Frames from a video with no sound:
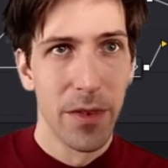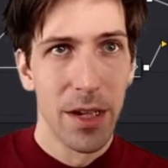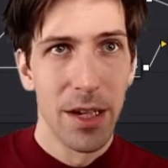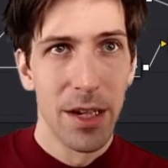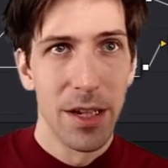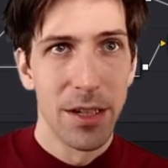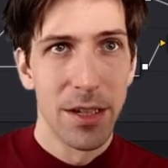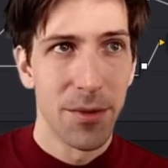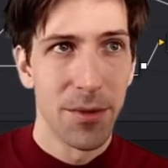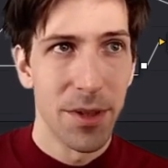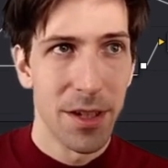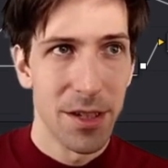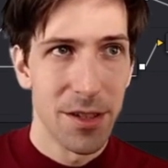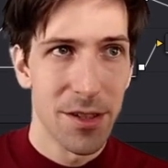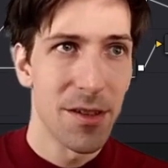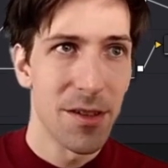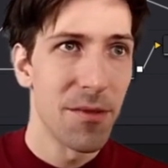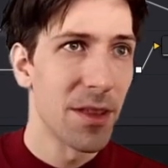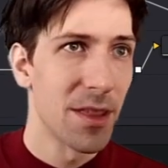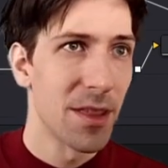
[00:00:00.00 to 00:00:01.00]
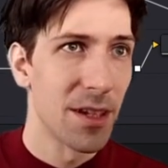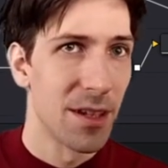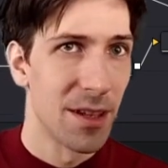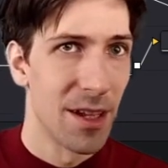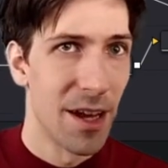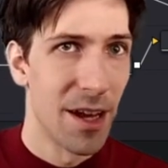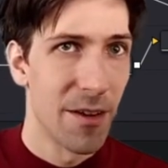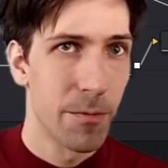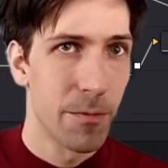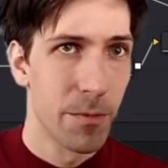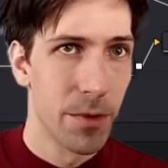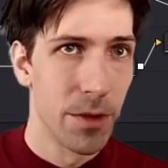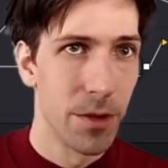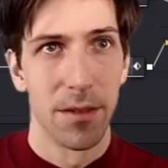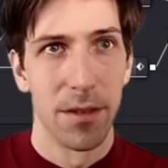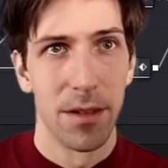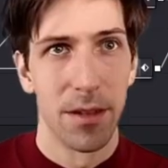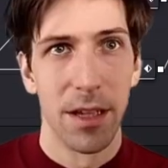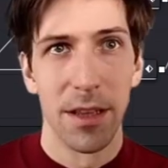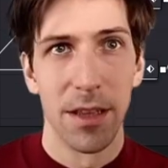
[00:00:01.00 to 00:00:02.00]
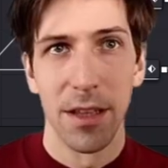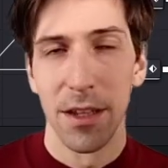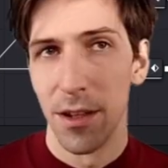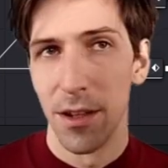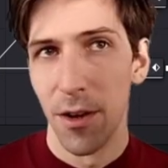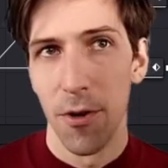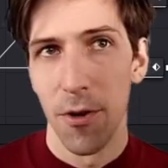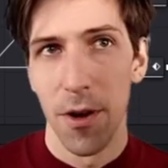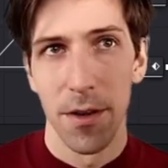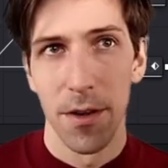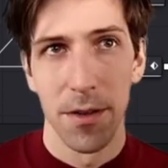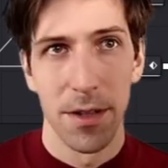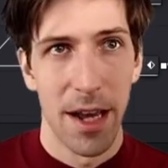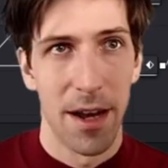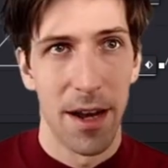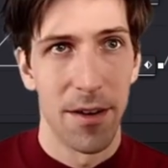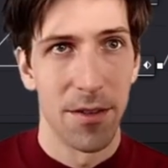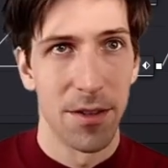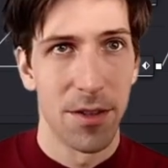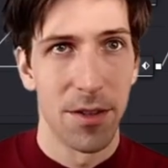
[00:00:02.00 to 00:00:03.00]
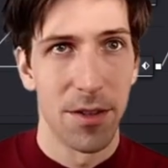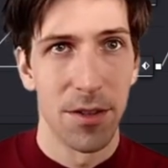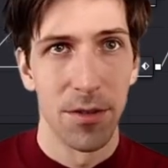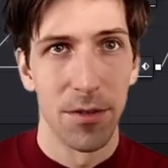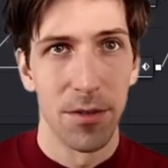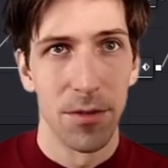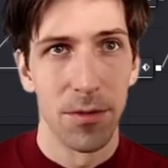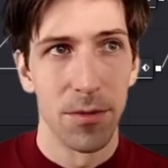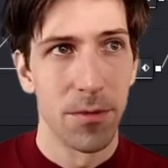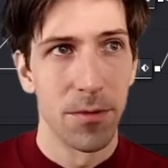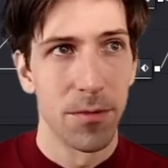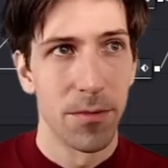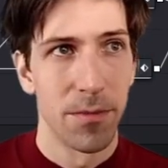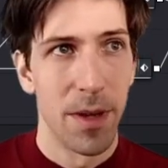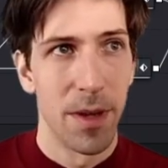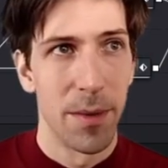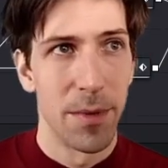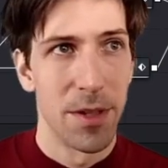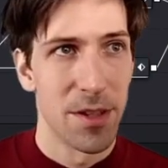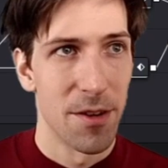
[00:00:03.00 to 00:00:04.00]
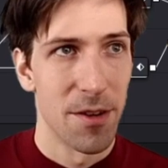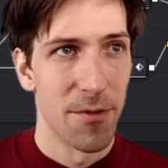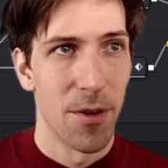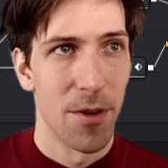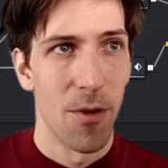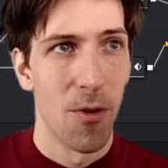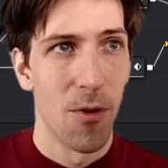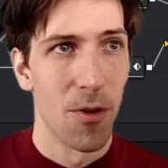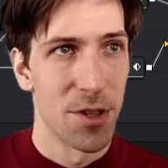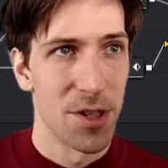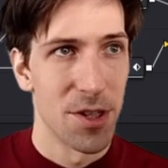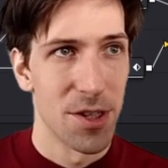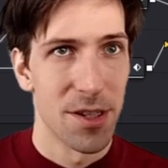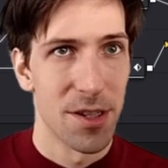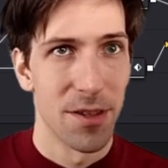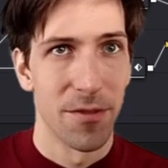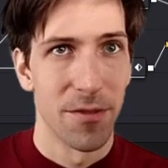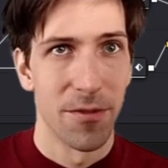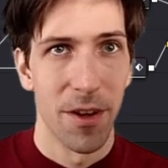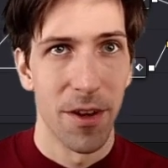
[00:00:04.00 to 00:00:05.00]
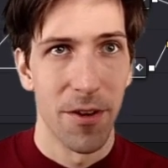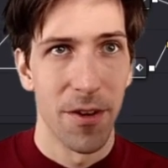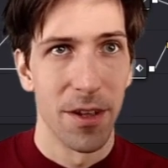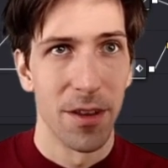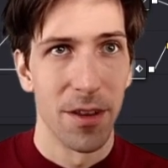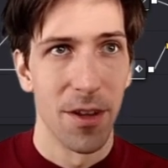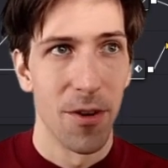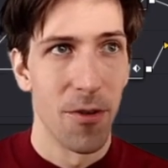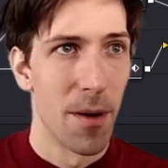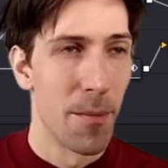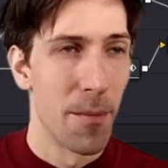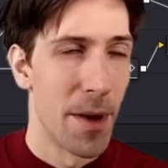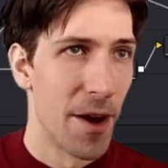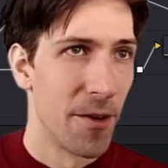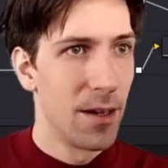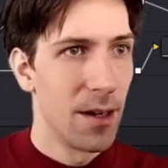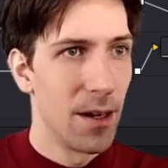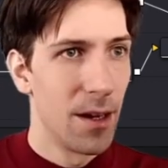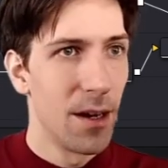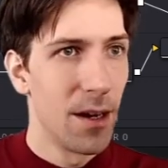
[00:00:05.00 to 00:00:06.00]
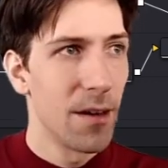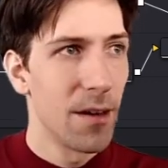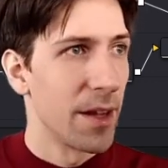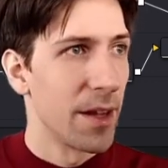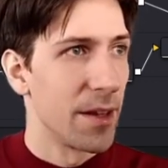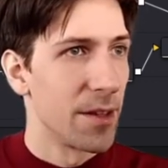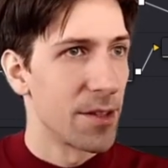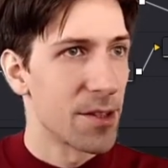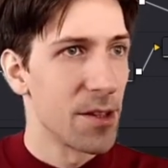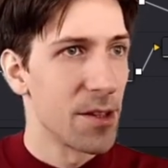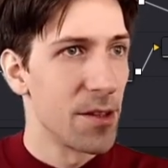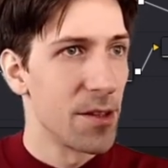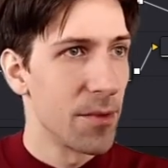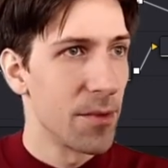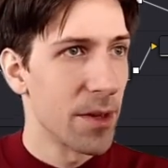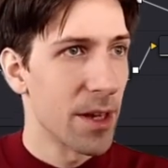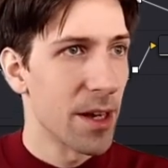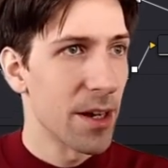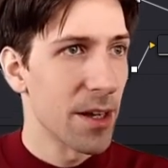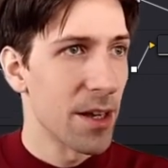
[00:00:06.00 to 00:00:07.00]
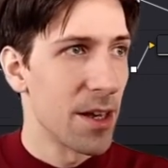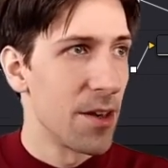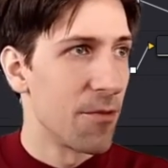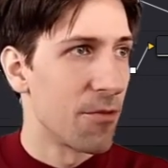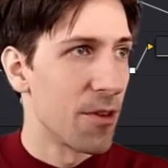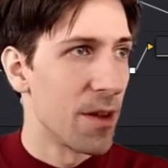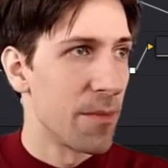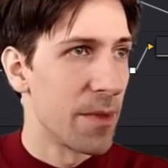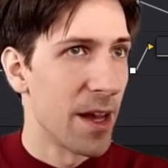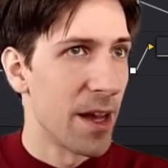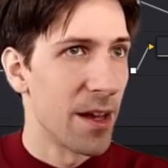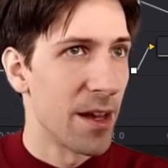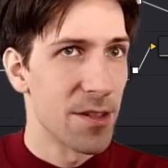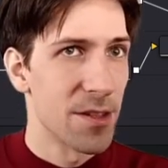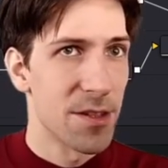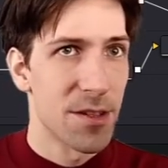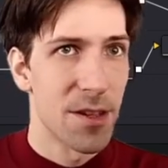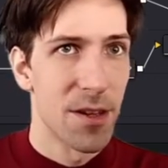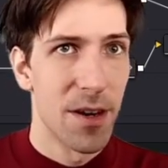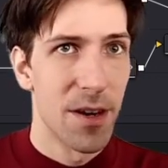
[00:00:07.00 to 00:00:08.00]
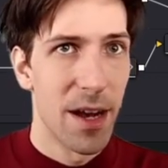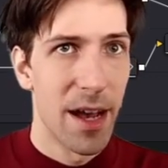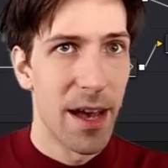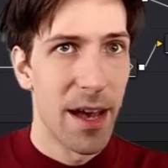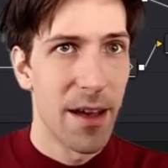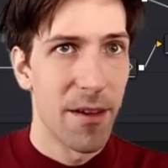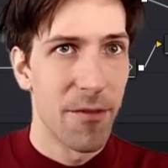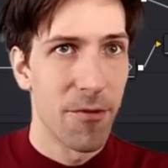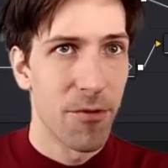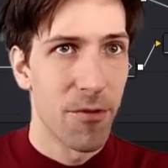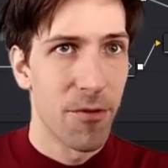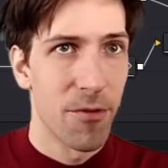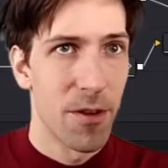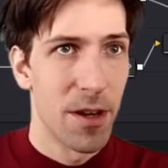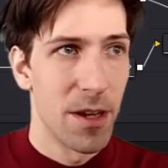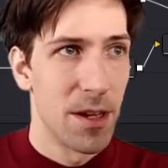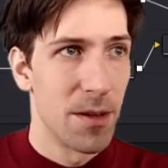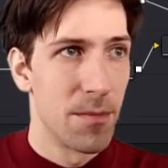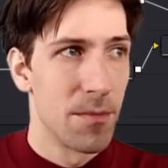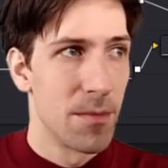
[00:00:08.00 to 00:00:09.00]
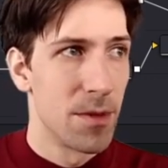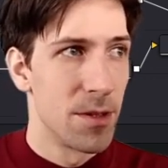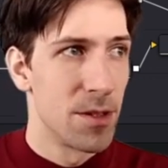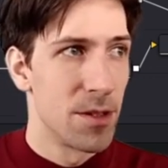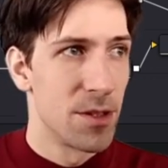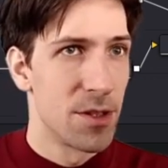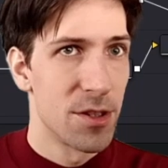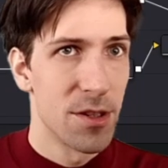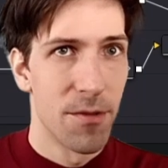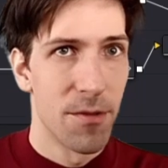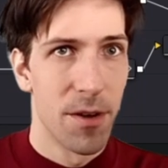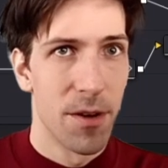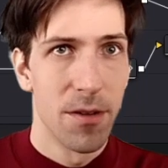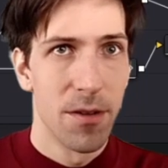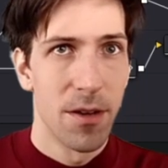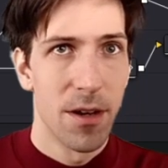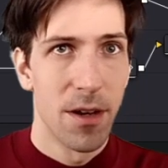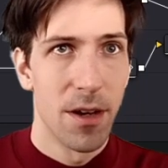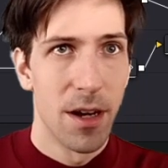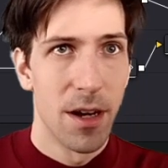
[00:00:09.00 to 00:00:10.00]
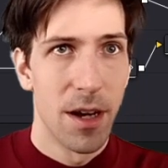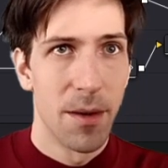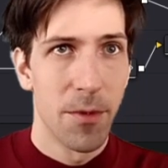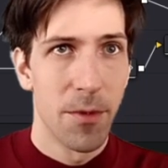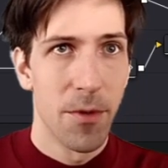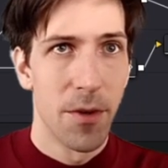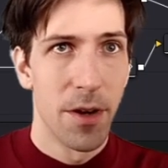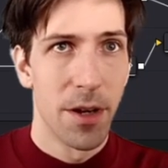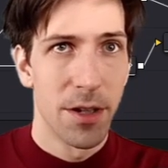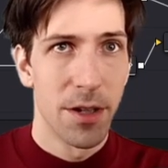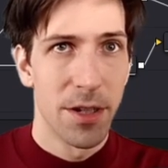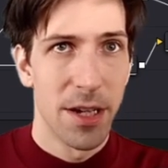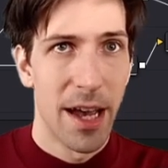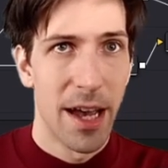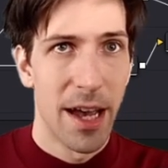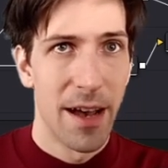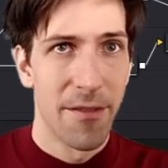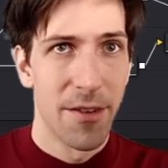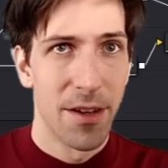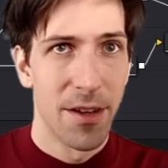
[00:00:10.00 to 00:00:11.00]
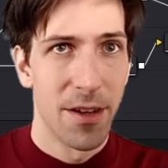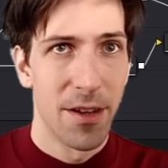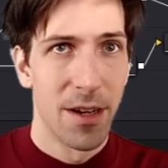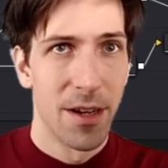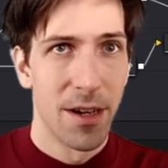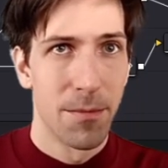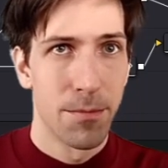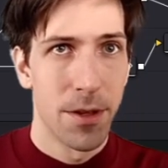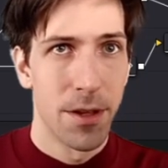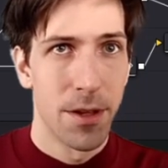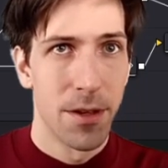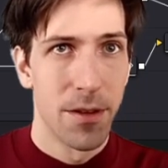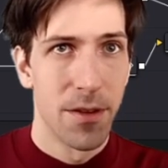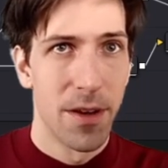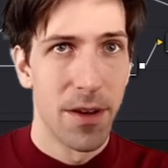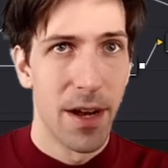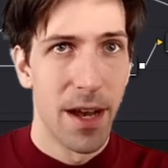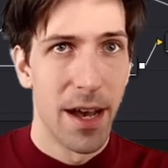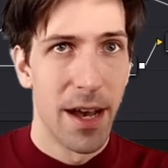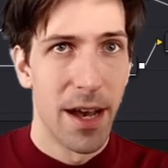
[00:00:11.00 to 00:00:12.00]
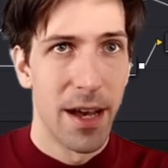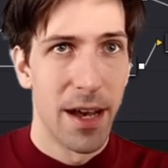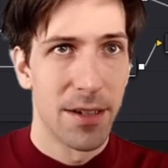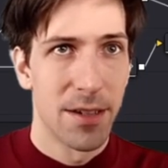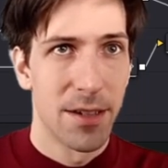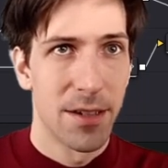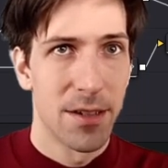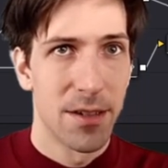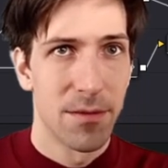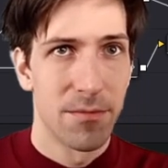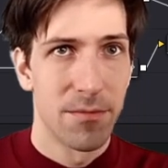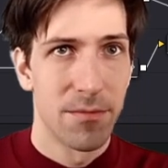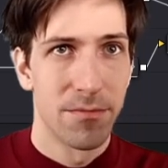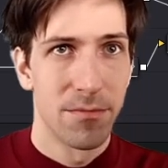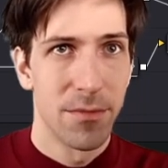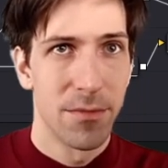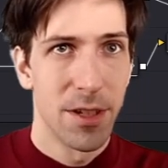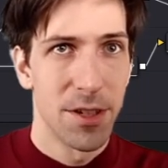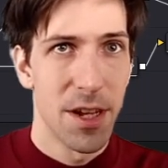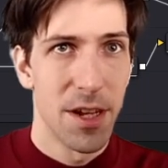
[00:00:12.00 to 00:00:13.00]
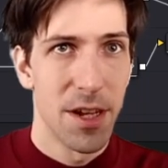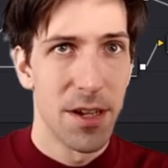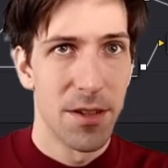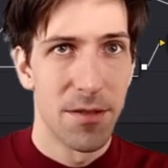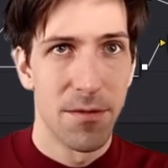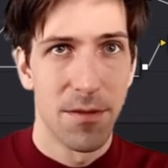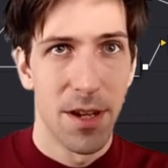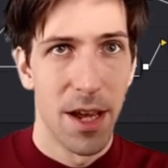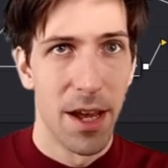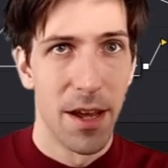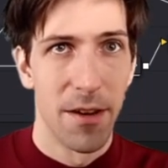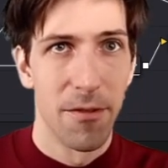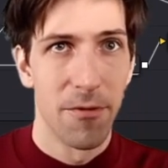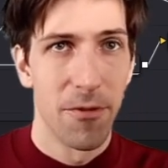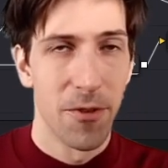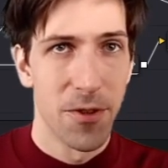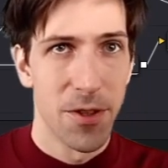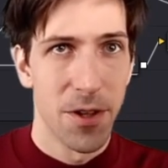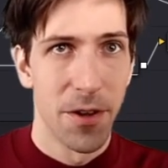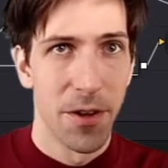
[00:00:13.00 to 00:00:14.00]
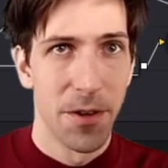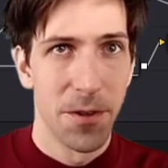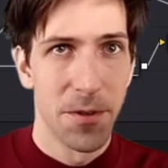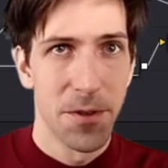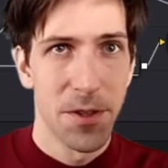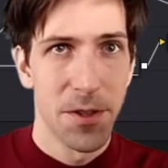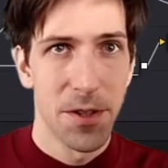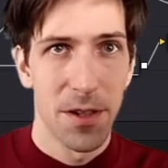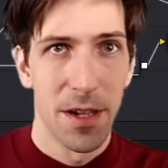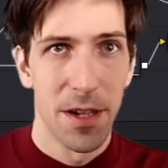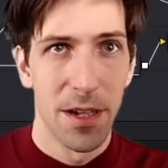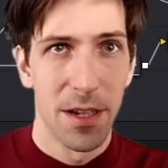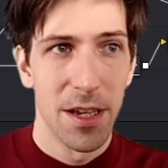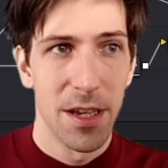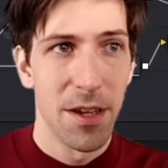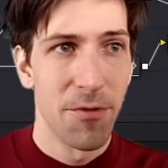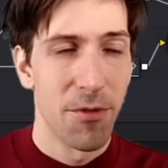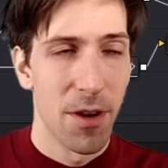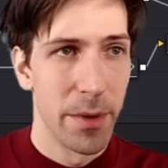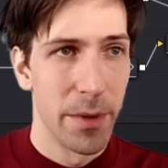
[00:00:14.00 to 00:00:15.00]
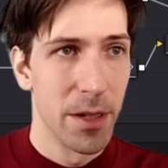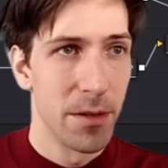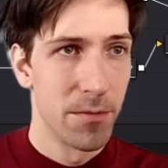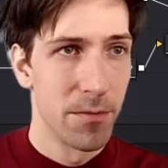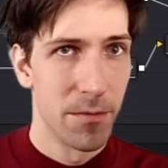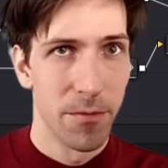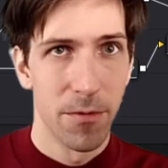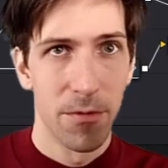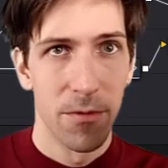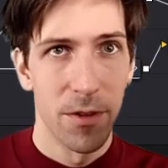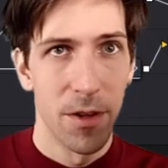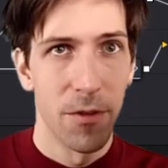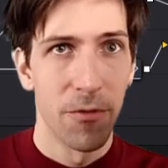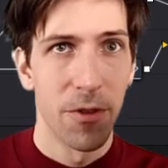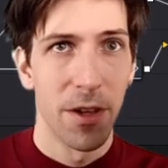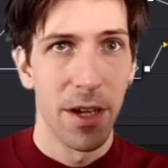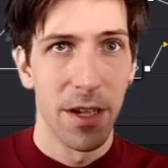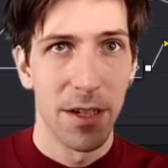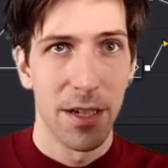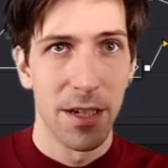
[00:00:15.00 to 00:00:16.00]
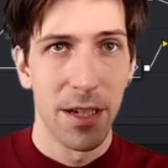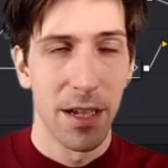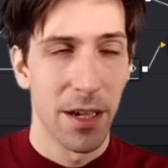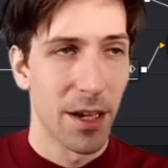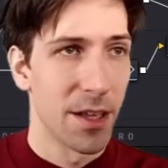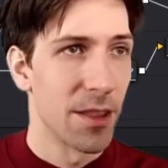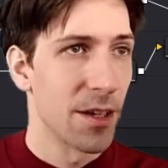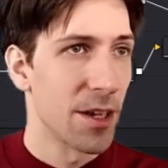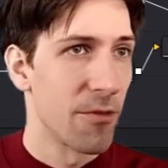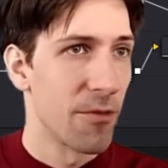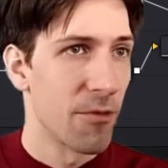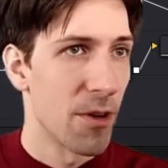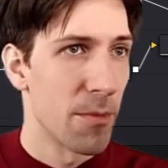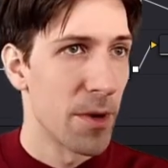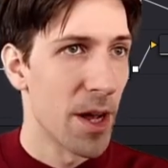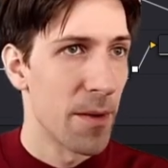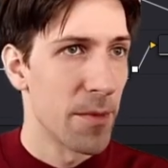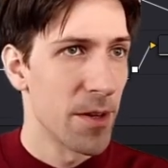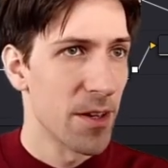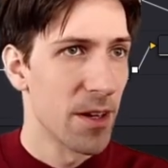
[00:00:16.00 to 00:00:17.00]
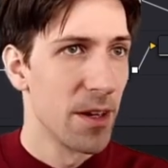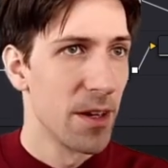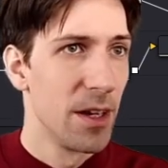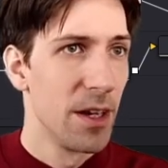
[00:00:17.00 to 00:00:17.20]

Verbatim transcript: So we can start with a lot of bloom and then lower it down to maybe zero or just a very low amount. All right, so we got to keyframe that. So at frame zero, I'm going to have it up here at let's say 10 for starters and keyframe it. Don't forget to click on the keyframe diamond.